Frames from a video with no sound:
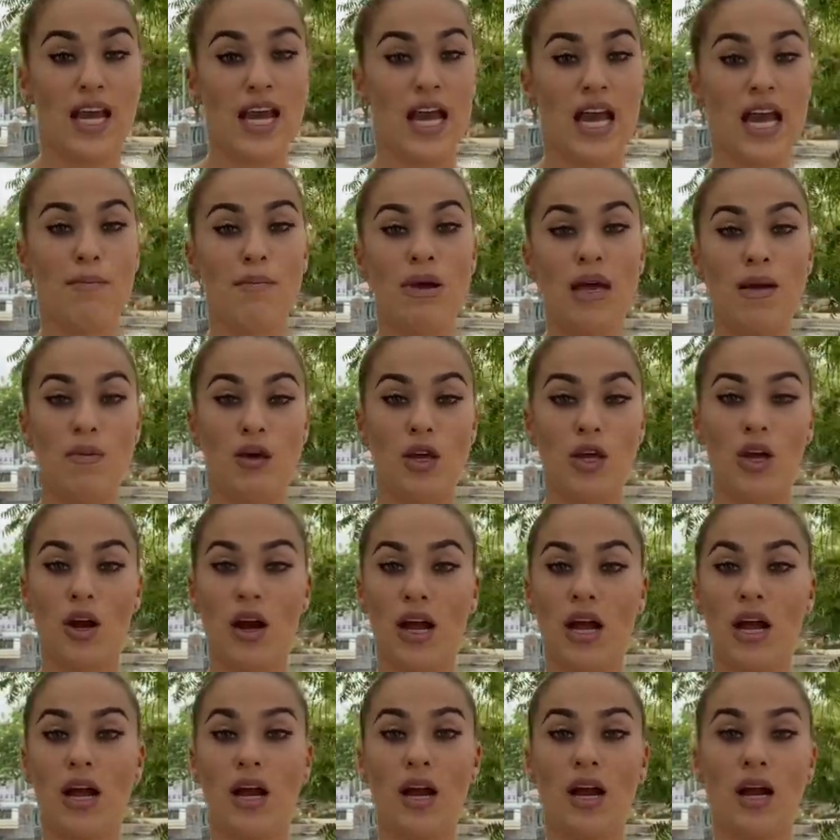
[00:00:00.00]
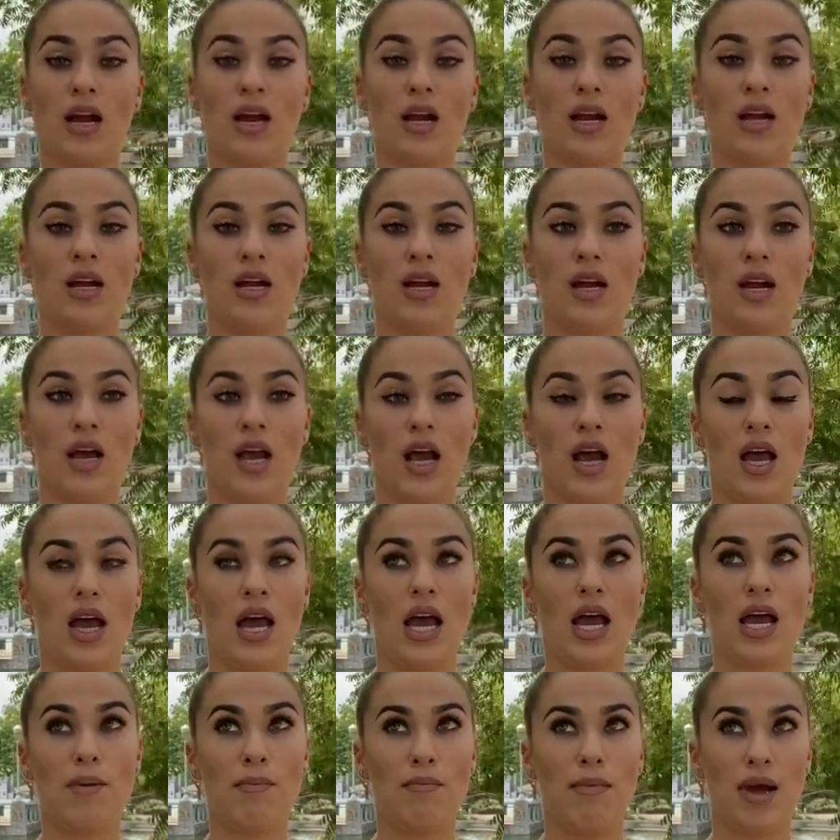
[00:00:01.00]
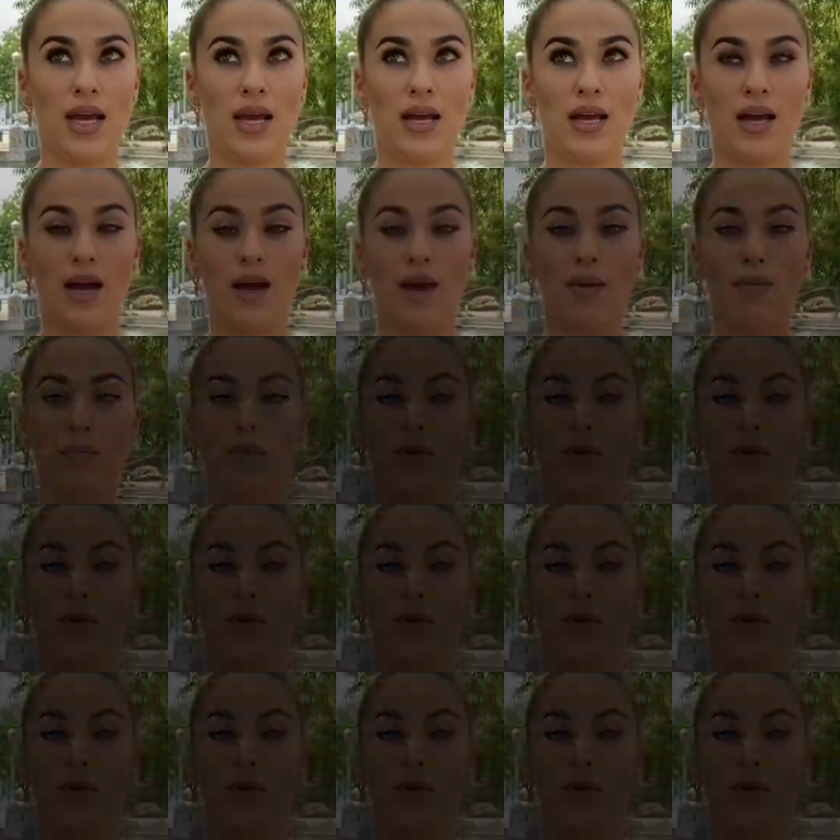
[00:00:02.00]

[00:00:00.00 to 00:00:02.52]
and maybe your hair and makeup.